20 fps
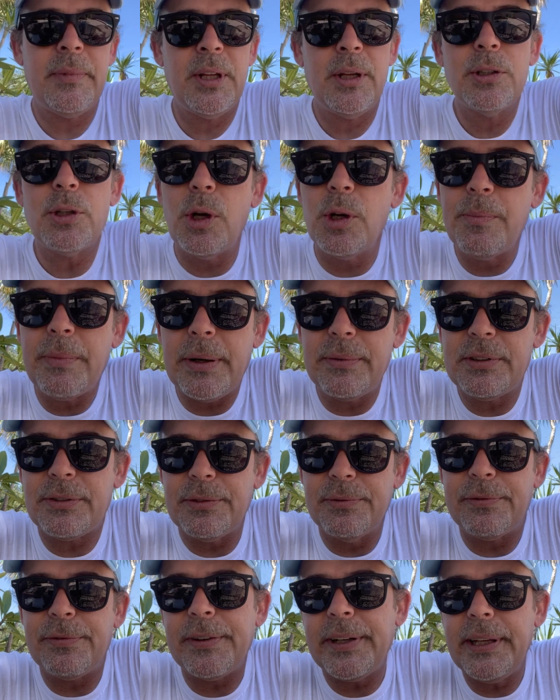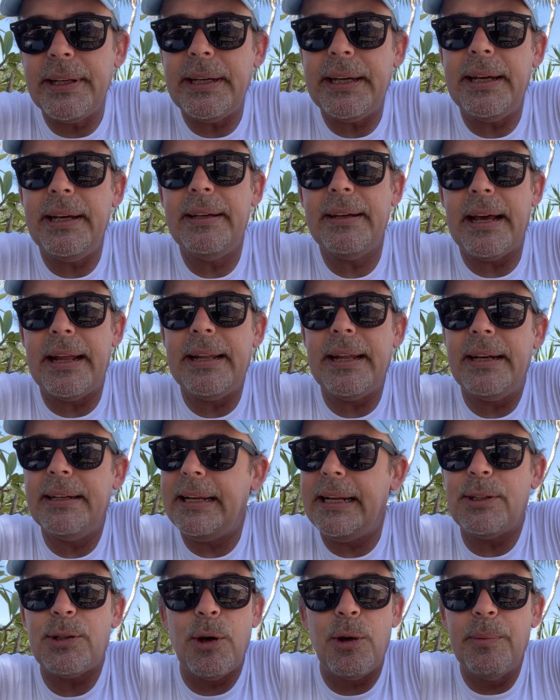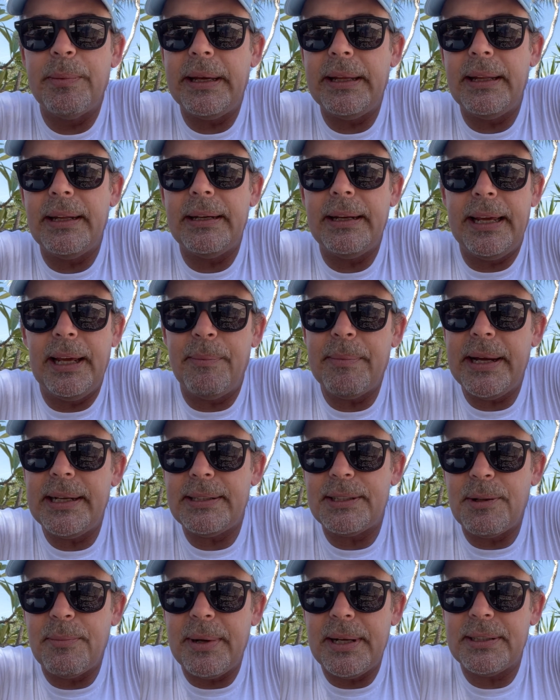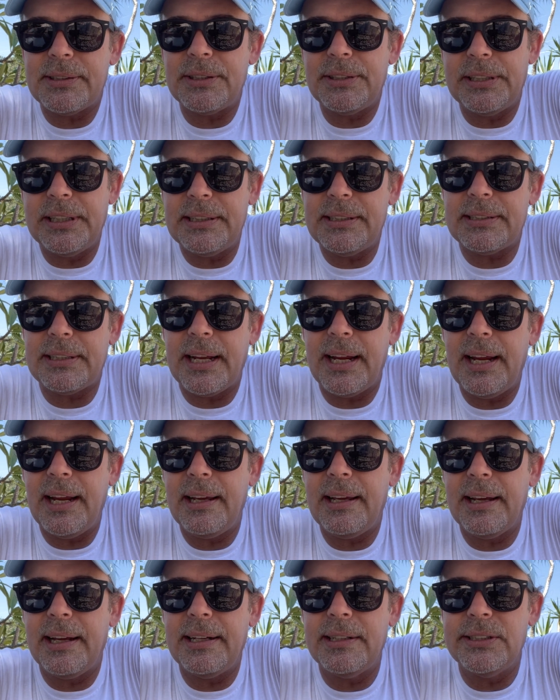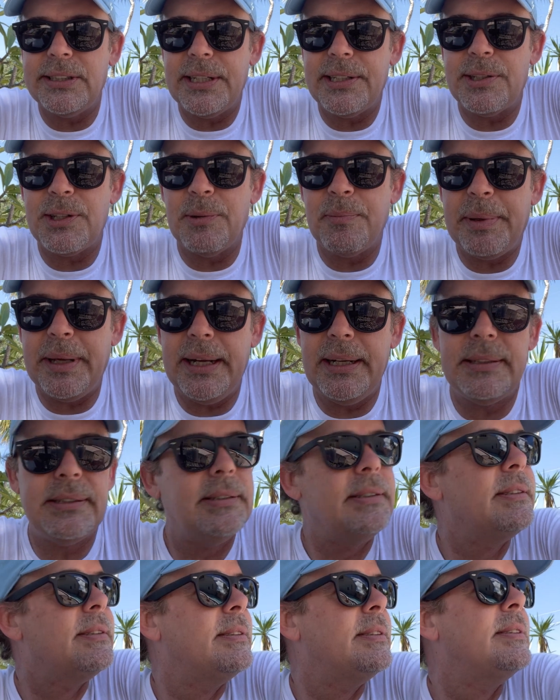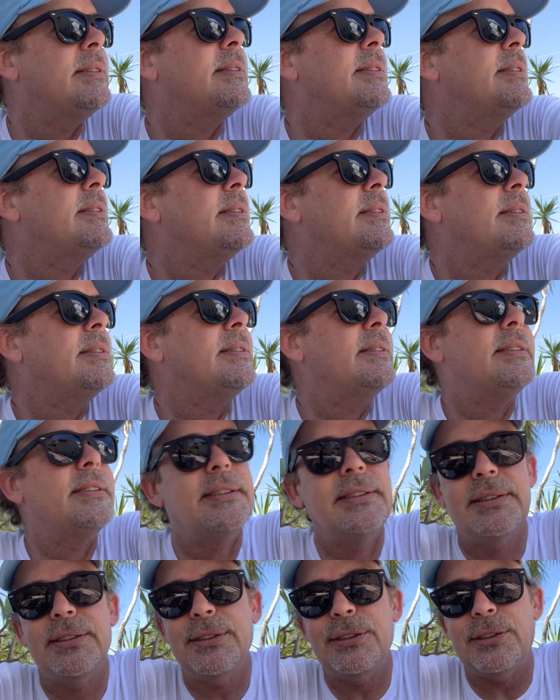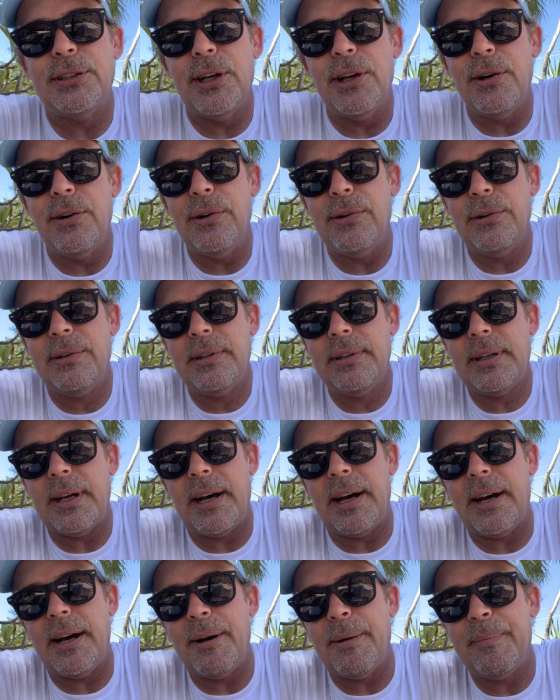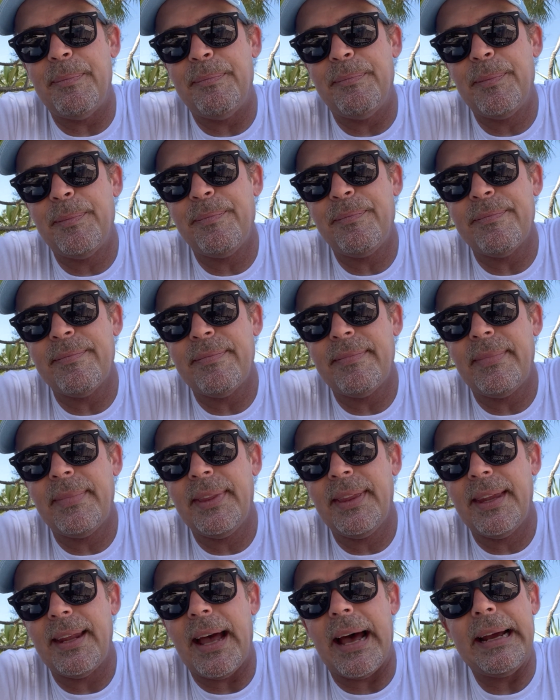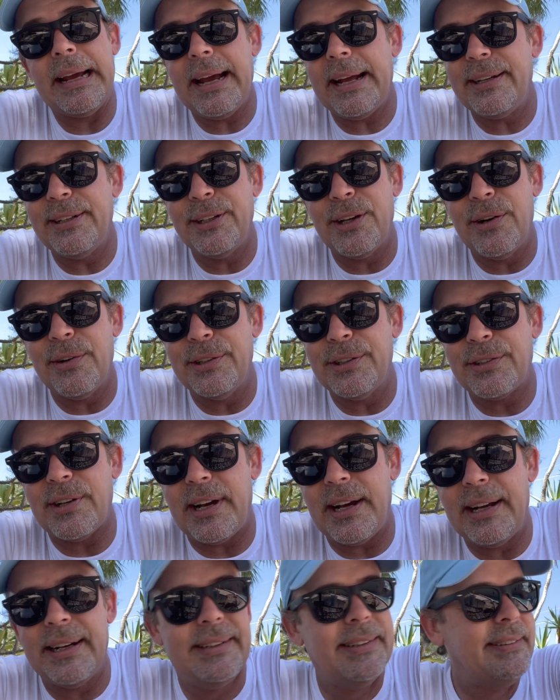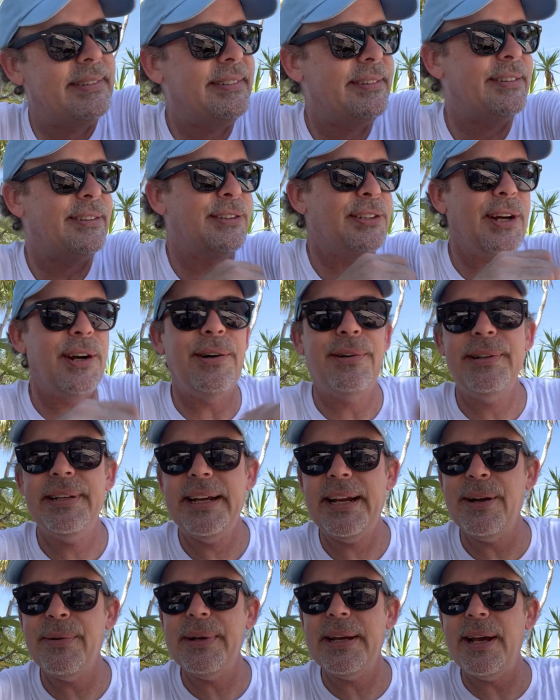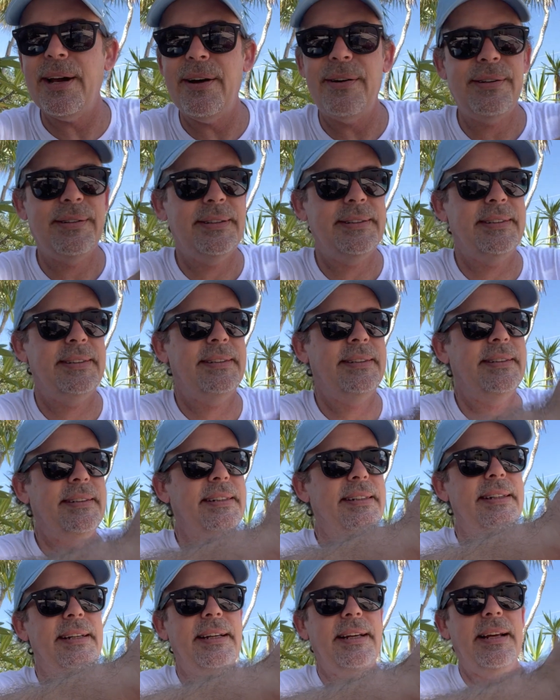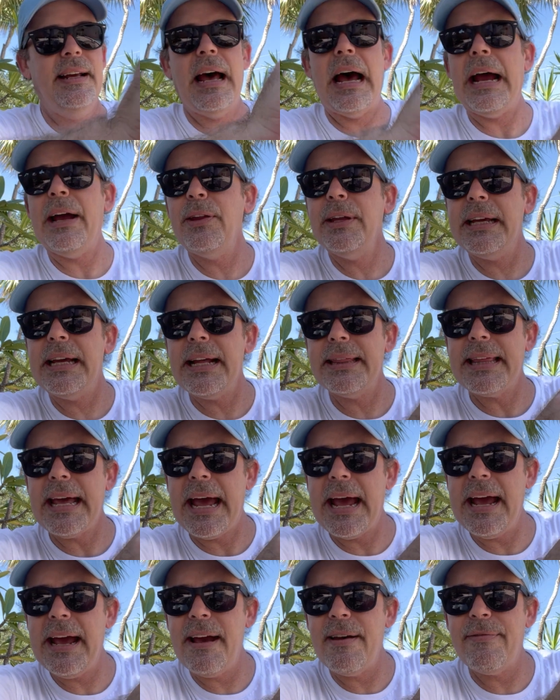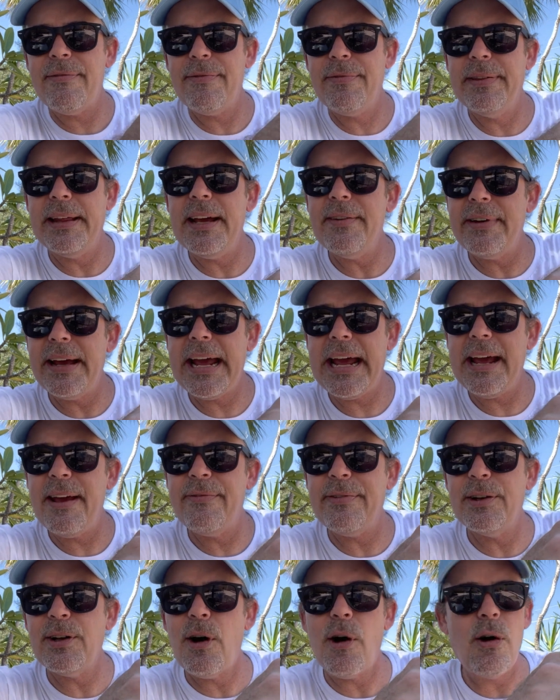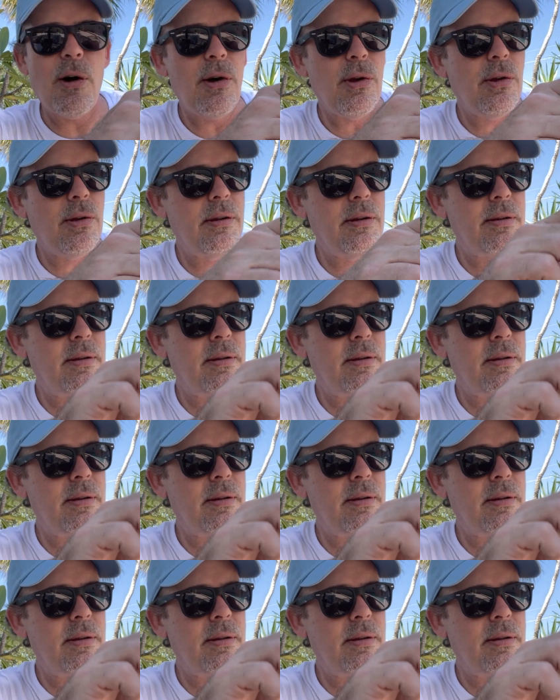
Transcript: Told him I was from Philly, and then he told me that he makes the best cheesesteak in Jensen Beach. So I had to go and try it. So here we go. I only got the half. They have a half and a whole.